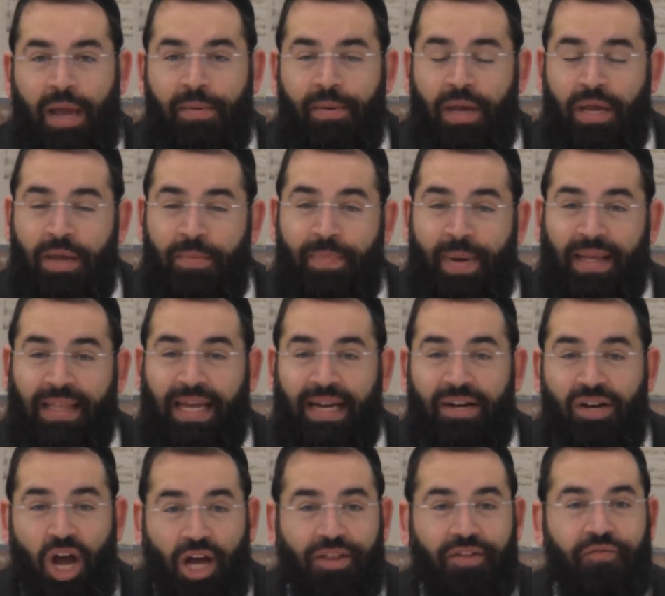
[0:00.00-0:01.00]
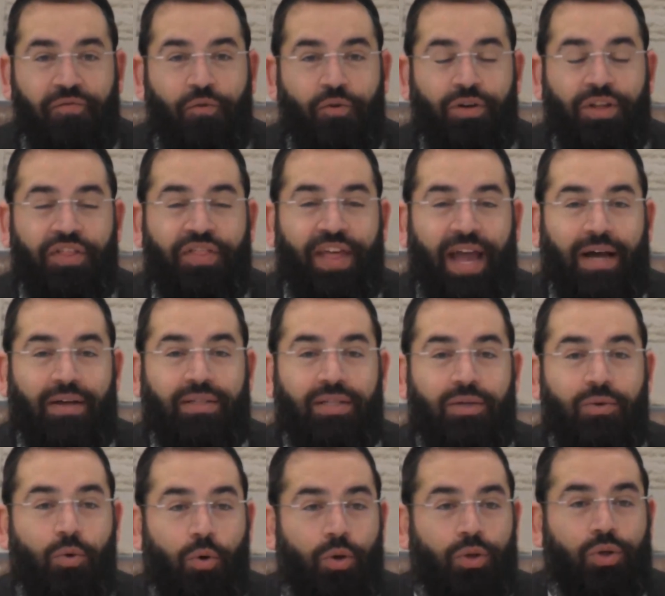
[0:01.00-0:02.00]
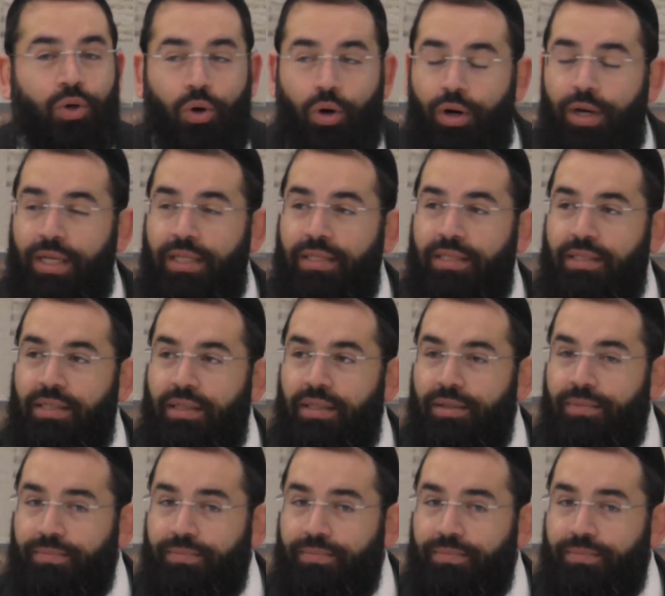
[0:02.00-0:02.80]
he paid another 40,000 gold coins